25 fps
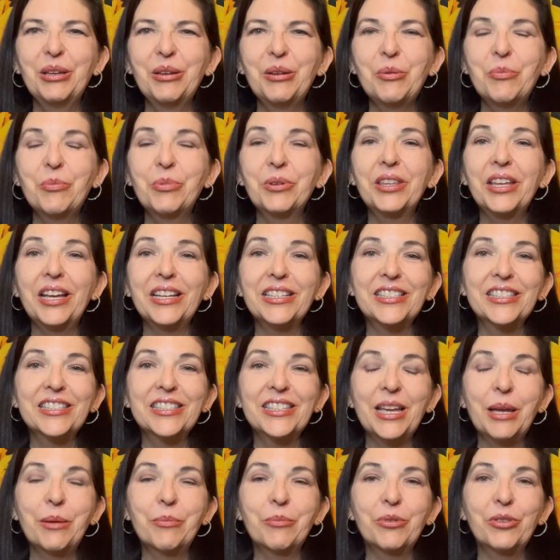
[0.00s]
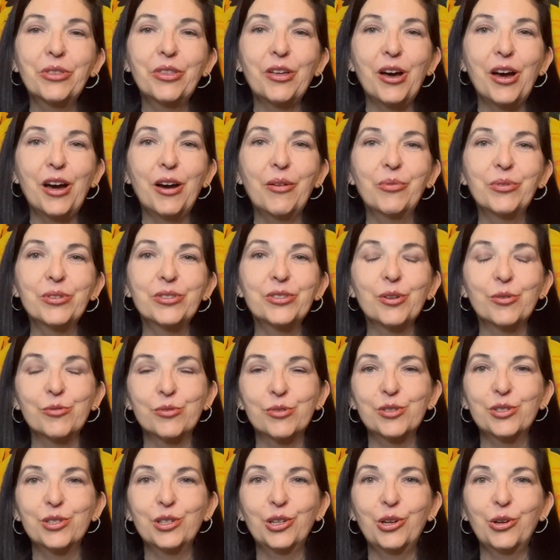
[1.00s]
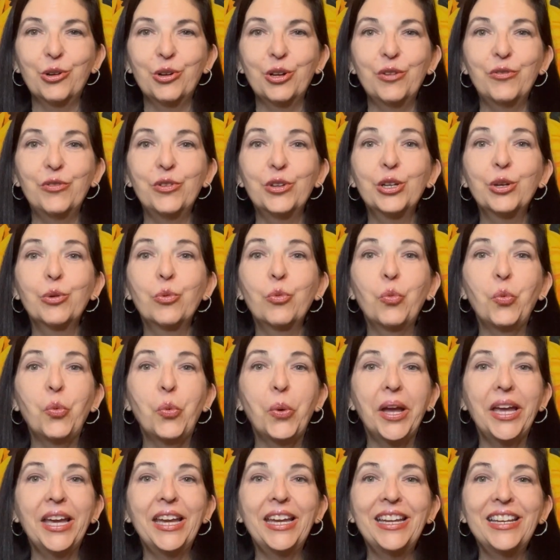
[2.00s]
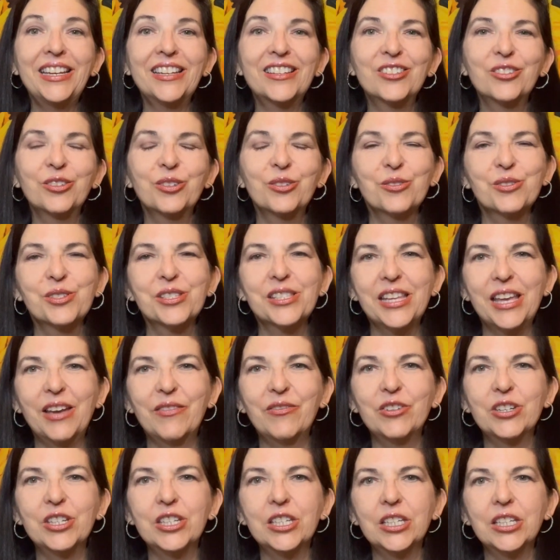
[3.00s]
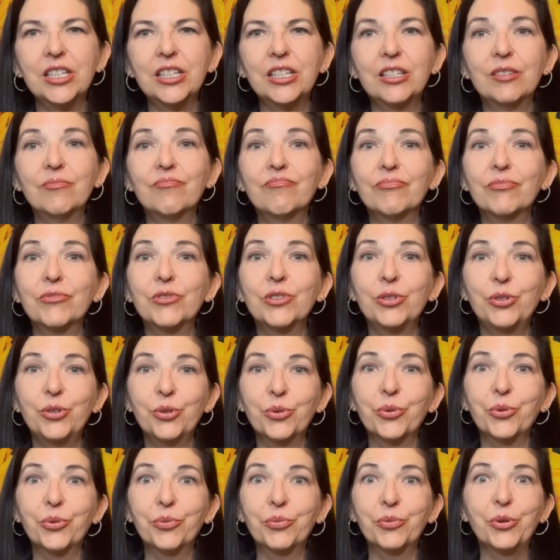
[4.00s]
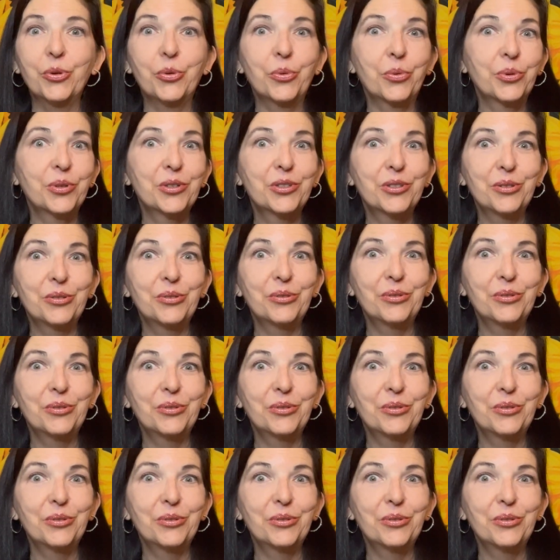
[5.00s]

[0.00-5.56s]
But that's the same thought with Social Security. If you can wait till you're 70, you're going to,